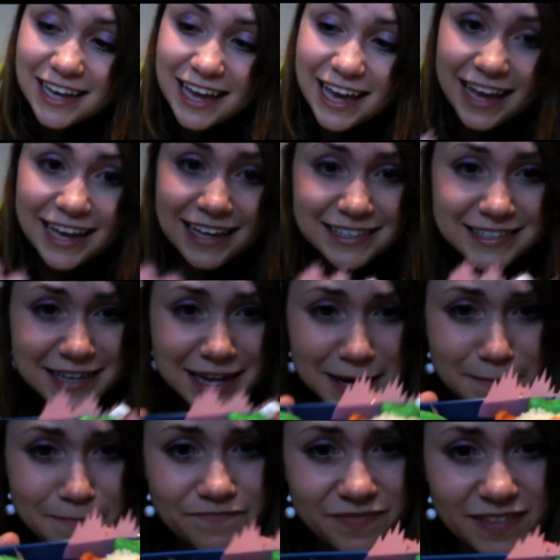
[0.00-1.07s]
And
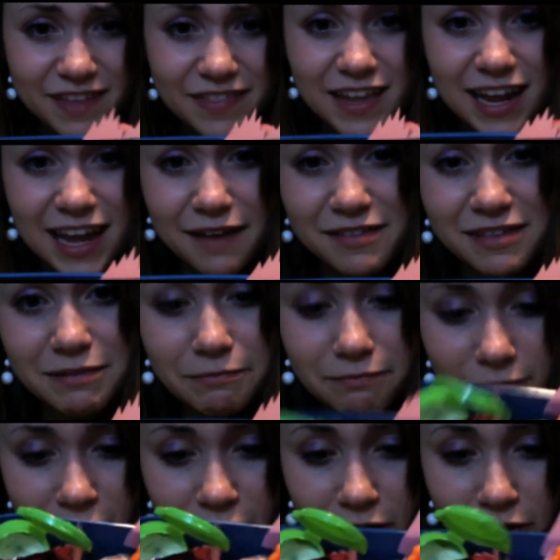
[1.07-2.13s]
um, then I have some,
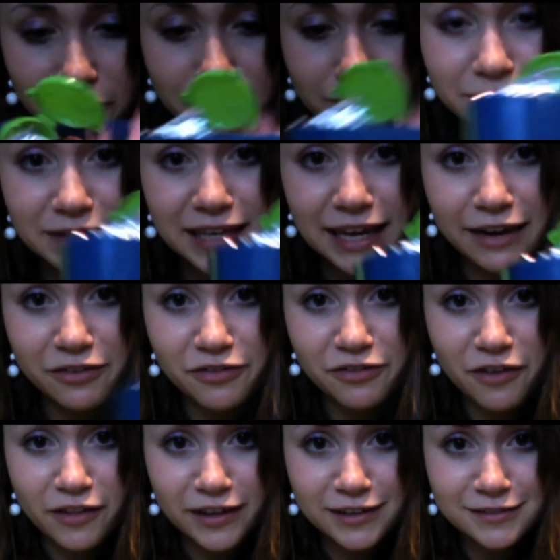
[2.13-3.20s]
uh oh carrots
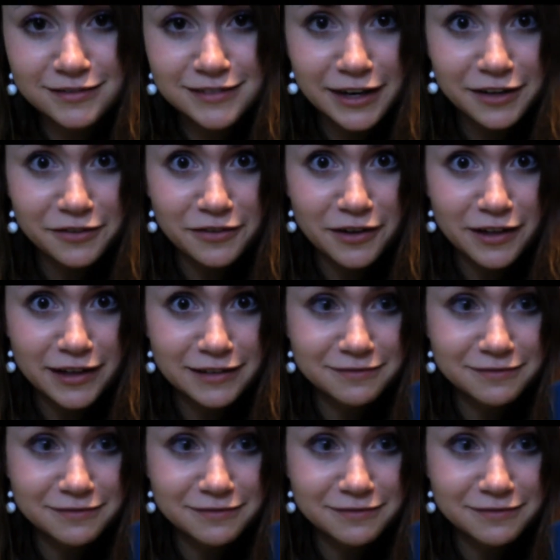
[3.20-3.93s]
falling, carrots falling.